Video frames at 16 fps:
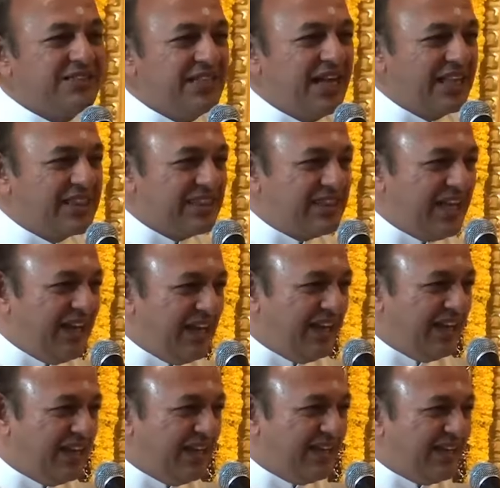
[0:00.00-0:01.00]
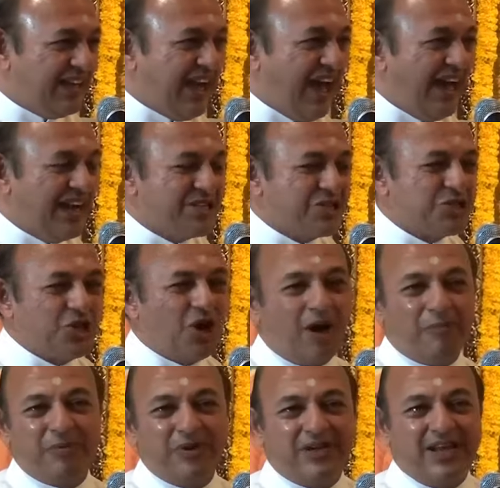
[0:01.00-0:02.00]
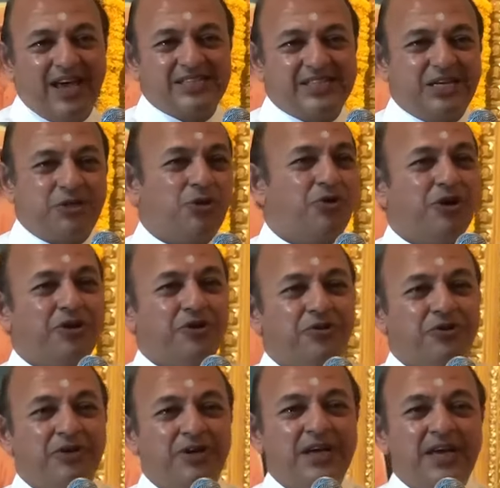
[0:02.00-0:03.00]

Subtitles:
nothing can stop it, as I told you.